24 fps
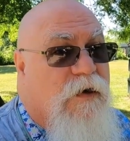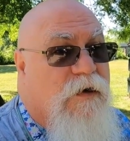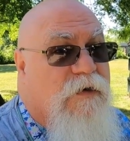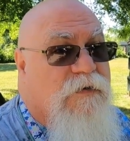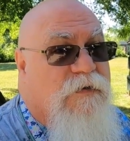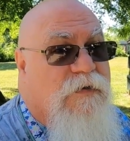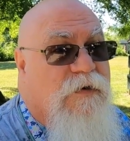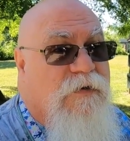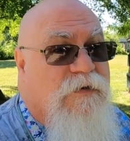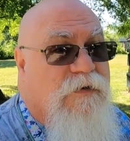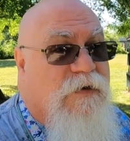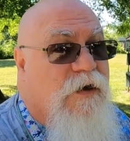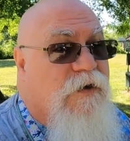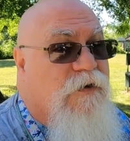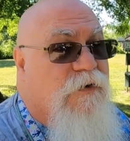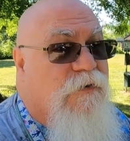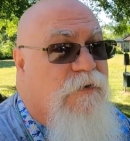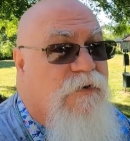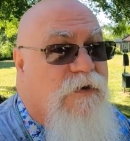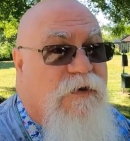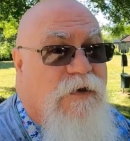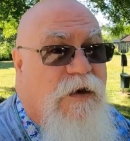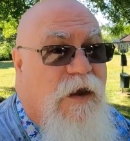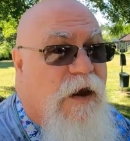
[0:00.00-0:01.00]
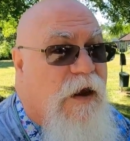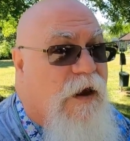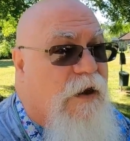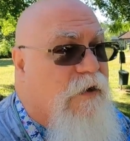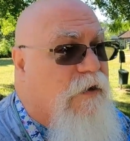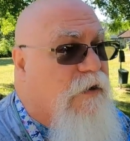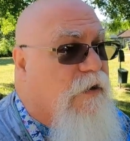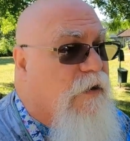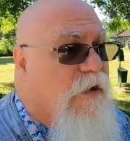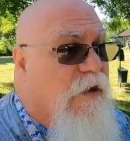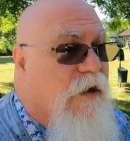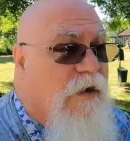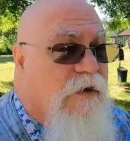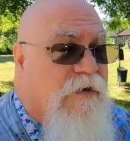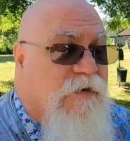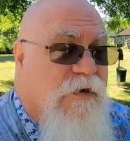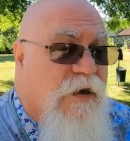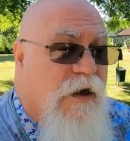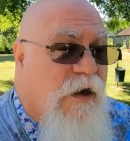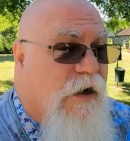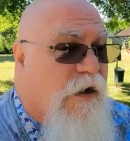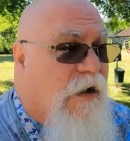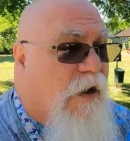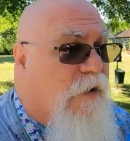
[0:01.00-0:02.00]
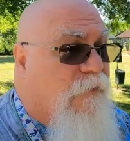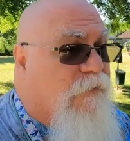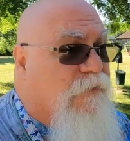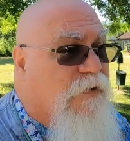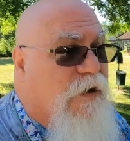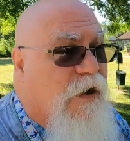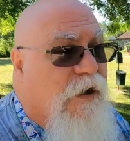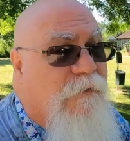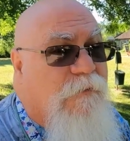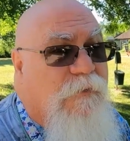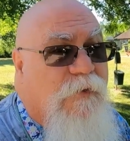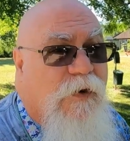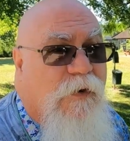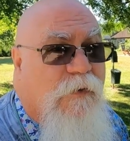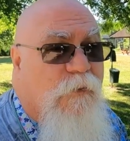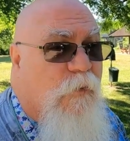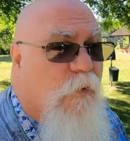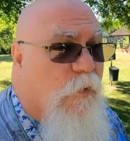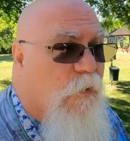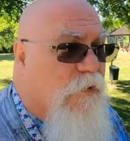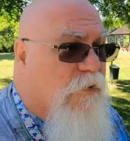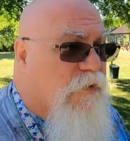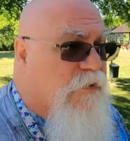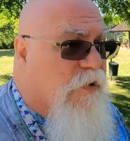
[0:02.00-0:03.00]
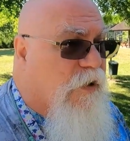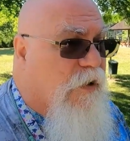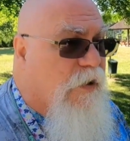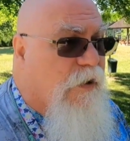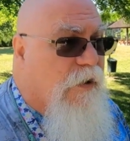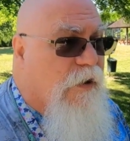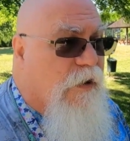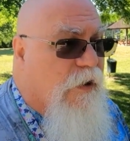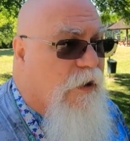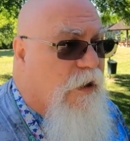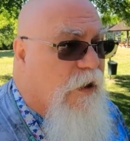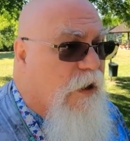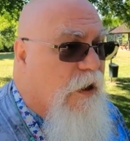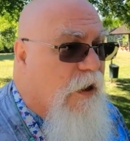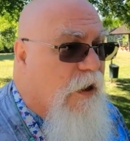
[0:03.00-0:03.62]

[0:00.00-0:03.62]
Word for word: He says, other than that, it's got a lifetime warranty,